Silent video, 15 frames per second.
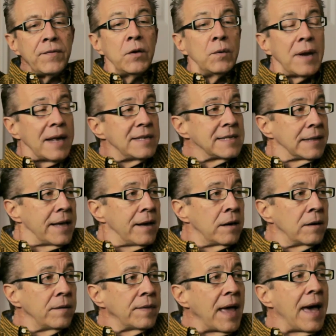few days
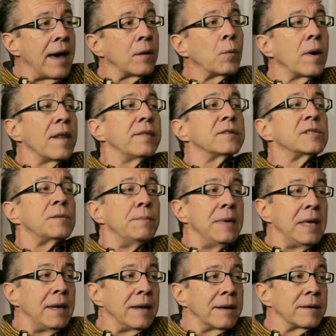later, they had one of those
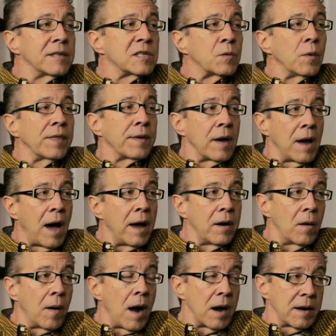meetings with the
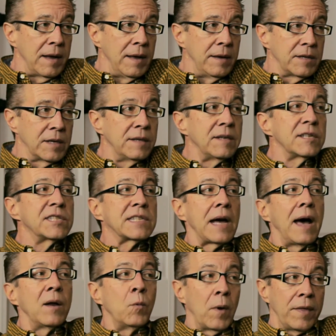hierarchy to
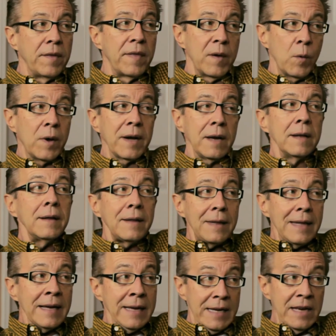decide whether they want
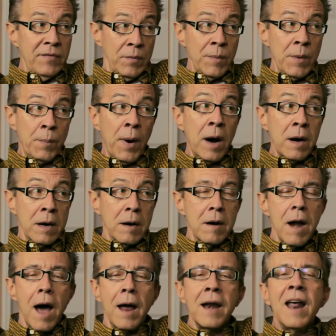to give him the part or
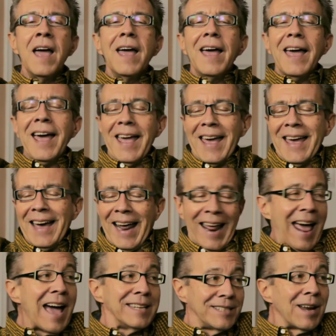not.
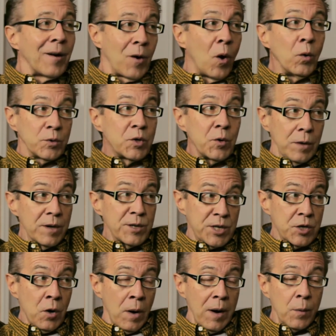I'd done a whole 2-year
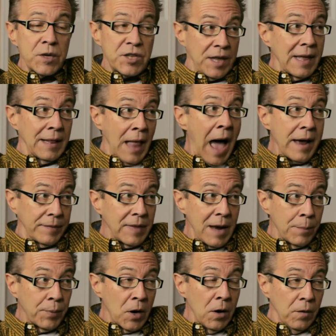story, which they liked, they
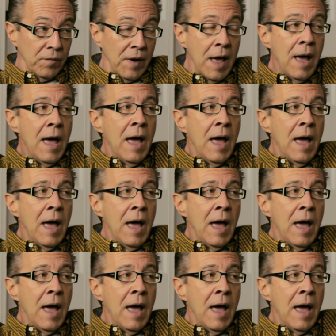approved.